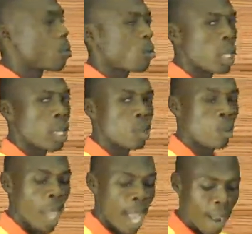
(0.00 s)
Okay, so
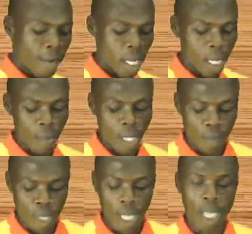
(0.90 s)
we have the
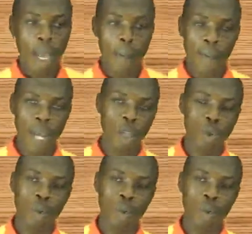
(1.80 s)
limit being minus